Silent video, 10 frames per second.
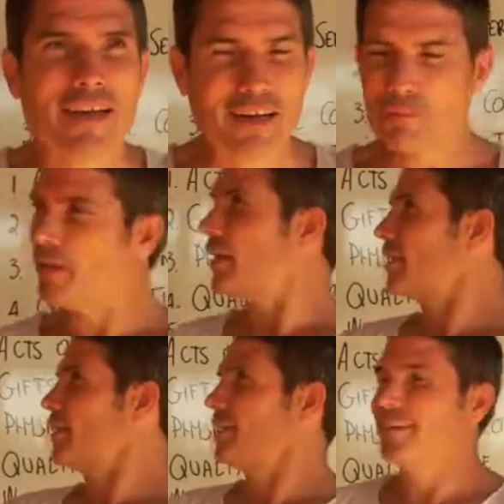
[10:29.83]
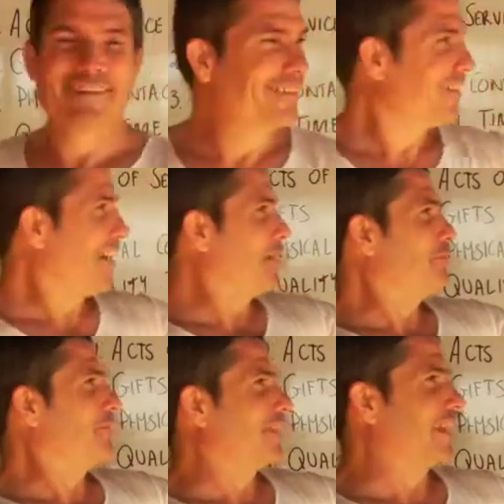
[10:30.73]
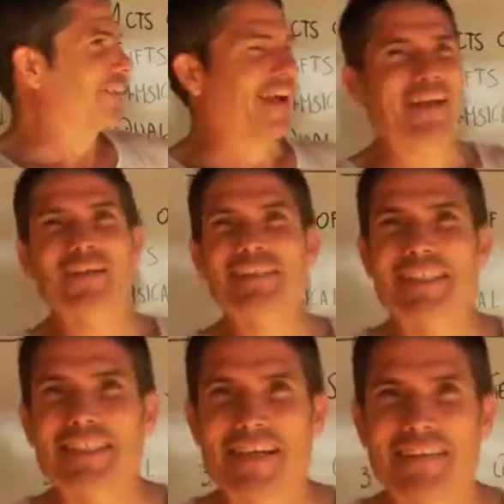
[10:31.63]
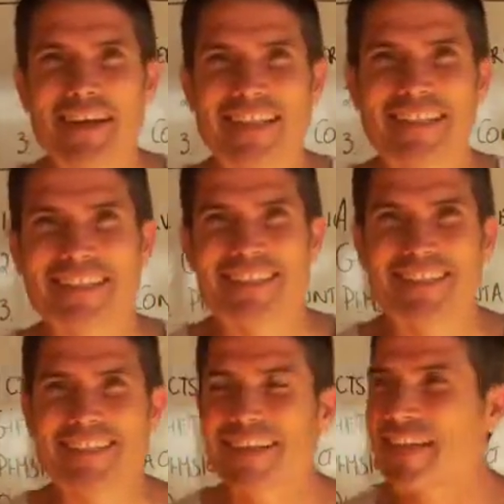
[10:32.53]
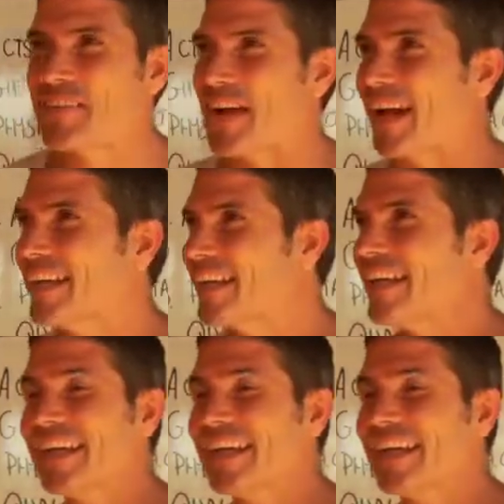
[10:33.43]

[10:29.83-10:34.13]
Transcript: And I'm like, I'm looking around, who's this hero that she's talking about?